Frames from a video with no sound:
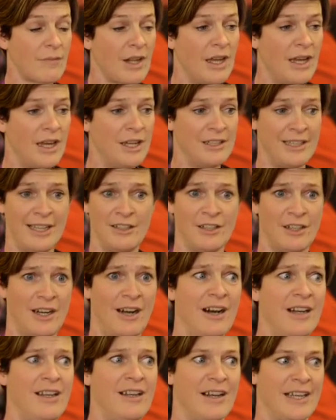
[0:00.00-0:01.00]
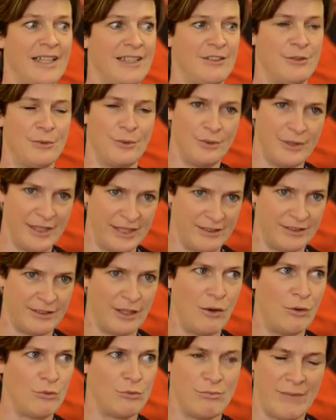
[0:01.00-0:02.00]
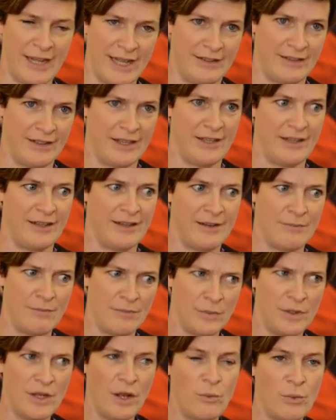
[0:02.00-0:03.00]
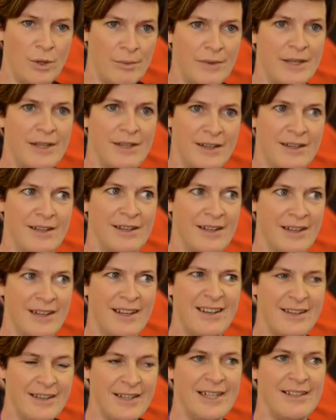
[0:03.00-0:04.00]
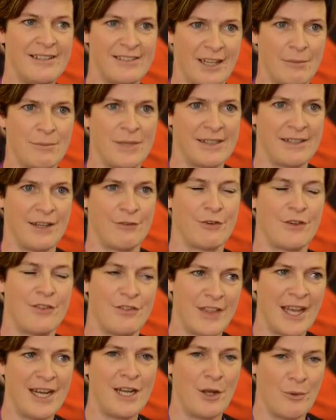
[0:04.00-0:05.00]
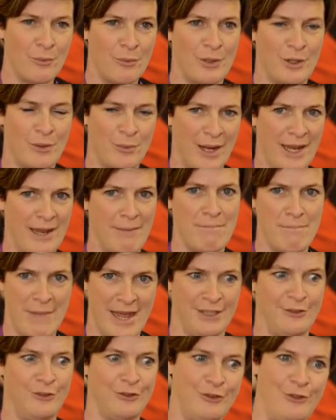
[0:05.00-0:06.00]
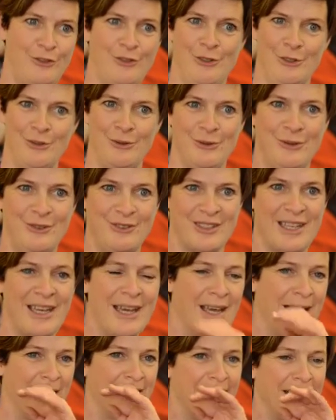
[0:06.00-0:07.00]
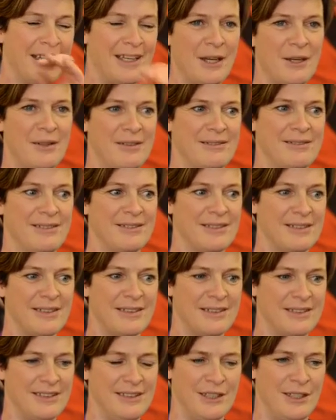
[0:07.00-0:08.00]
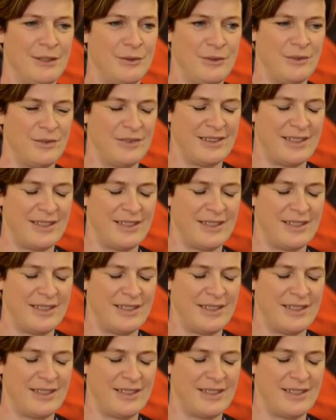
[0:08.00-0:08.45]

and highlight to all these old men that, you know, women need something different. They don't want to wear men's shoes. They don't, you know,